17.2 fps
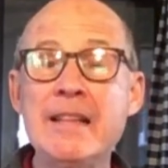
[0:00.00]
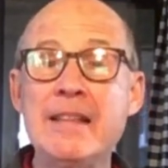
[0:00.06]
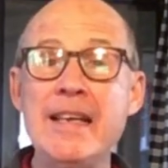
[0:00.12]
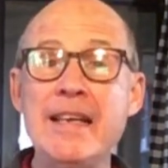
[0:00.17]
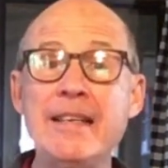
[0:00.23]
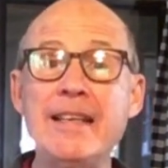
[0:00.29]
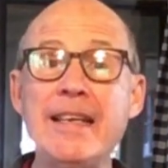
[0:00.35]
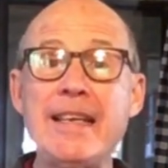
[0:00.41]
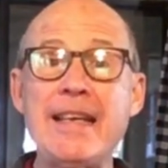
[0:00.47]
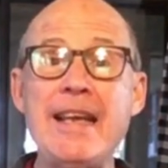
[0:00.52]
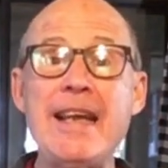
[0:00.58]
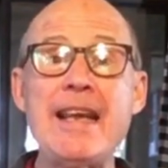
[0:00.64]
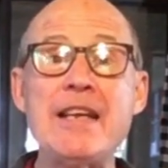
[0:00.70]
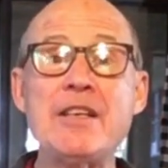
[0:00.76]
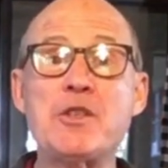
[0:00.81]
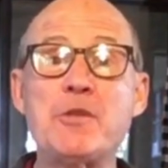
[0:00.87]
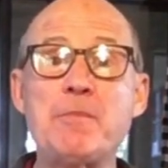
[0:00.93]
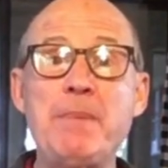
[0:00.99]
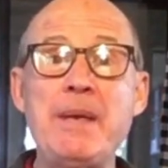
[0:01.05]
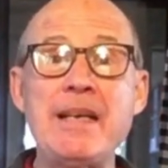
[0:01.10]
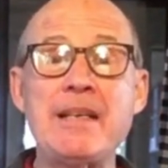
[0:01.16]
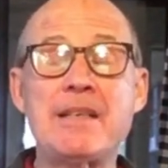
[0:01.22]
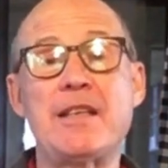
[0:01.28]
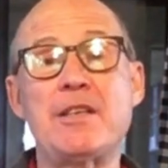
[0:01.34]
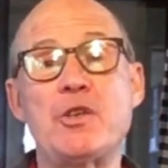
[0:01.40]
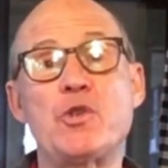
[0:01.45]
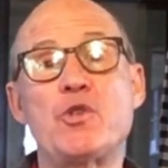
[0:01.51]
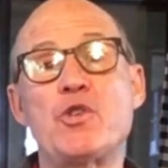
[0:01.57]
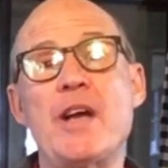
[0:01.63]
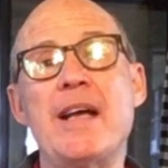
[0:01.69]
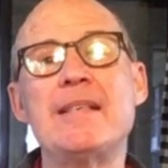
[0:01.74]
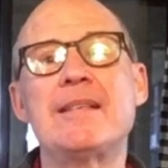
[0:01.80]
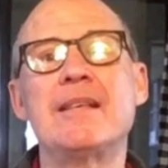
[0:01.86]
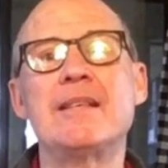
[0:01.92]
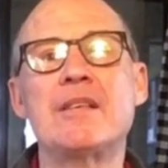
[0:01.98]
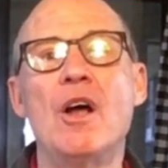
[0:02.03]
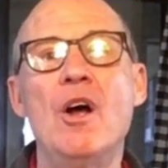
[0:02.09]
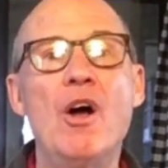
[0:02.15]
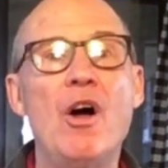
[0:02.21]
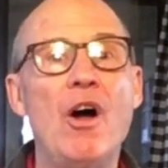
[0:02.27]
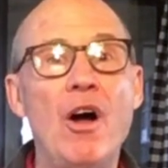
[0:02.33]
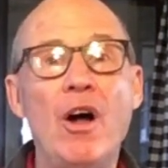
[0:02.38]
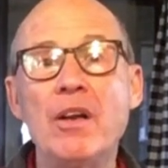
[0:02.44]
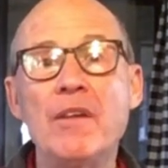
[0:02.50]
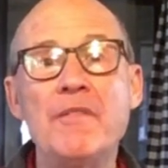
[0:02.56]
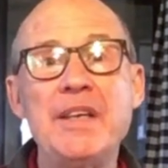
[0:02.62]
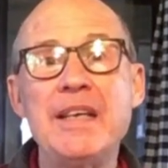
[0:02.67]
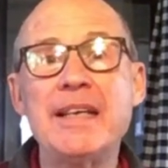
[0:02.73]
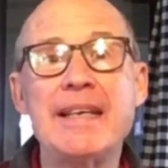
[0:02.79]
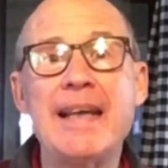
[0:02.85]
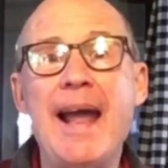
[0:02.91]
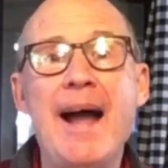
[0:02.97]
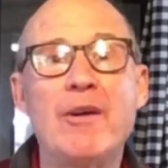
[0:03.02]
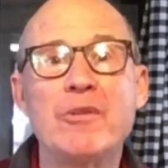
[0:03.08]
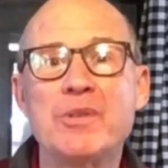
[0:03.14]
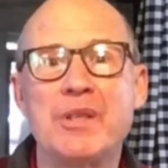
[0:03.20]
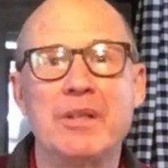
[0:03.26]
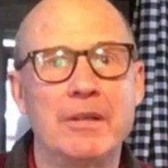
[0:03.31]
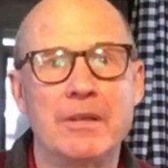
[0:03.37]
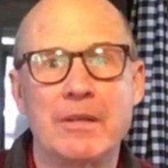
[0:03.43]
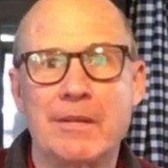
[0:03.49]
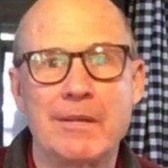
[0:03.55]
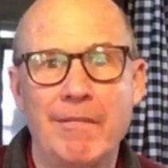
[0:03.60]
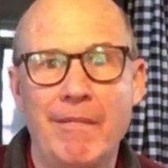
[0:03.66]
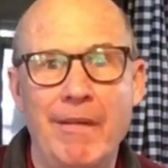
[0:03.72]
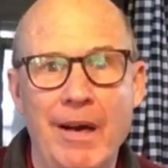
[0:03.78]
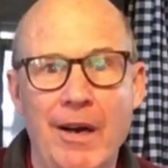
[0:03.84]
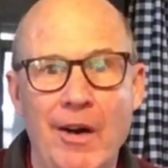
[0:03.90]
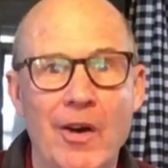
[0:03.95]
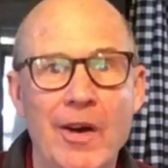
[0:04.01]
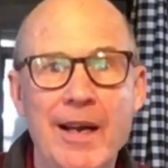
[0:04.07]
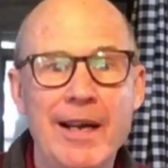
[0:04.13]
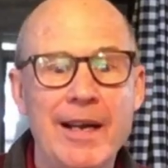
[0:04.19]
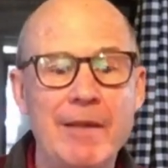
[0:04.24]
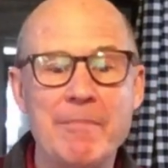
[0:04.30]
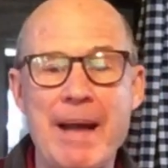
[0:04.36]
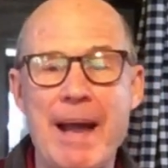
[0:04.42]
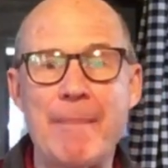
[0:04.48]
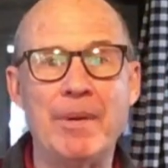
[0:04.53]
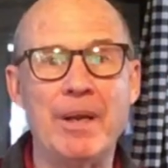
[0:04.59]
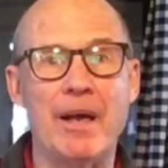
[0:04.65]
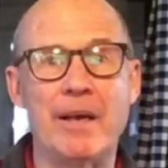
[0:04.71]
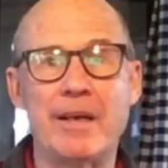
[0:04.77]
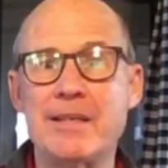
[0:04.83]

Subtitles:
Then the king speaks and addresses all of the accountants there in Babylon.